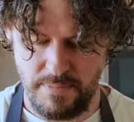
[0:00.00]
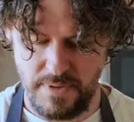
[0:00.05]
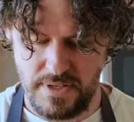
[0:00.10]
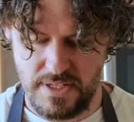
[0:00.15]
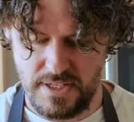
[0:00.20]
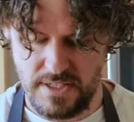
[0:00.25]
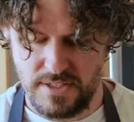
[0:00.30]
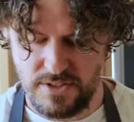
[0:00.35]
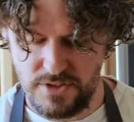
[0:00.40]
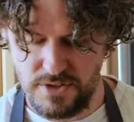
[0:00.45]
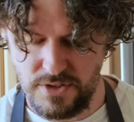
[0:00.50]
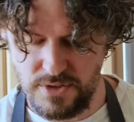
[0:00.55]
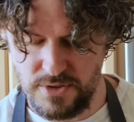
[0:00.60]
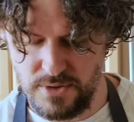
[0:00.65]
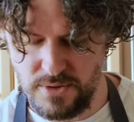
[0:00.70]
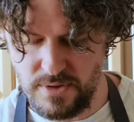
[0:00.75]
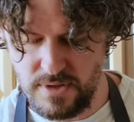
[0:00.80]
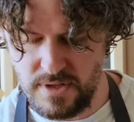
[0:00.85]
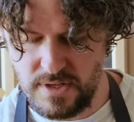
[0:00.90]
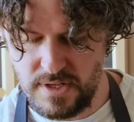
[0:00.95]
it
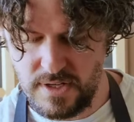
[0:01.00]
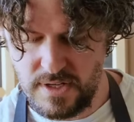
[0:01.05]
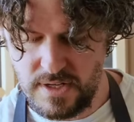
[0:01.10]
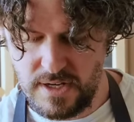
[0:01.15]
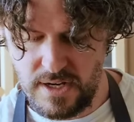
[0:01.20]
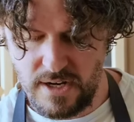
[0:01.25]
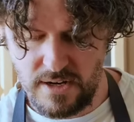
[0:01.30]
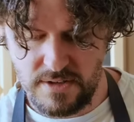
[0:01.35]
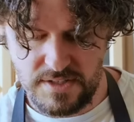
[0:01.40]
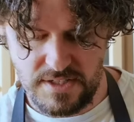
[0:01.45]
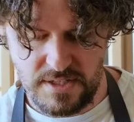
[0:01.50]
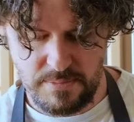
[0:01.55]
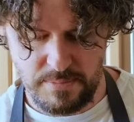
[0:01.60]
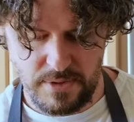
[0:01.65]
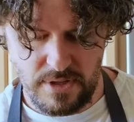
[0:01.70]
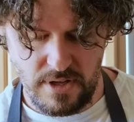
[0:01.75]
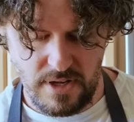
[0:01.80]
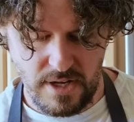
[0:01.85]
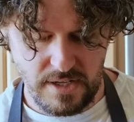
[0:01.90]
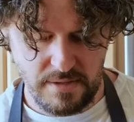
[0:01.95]
into our
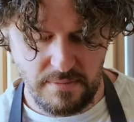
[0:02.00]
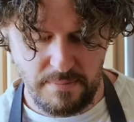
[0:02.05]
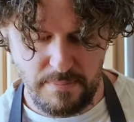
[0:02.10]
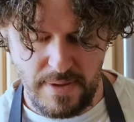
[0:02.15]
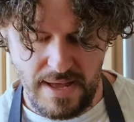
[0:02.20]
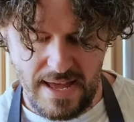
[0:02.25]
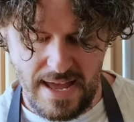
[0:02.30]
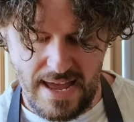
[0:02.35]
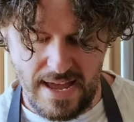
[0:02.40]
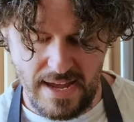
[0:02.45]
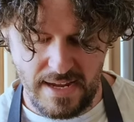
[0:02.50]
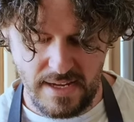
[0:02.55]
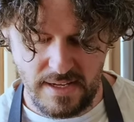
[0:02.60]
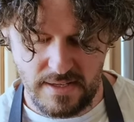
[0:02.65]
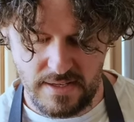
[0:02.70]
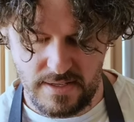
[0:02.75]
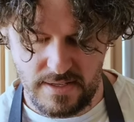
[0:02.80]
Ziploc bag.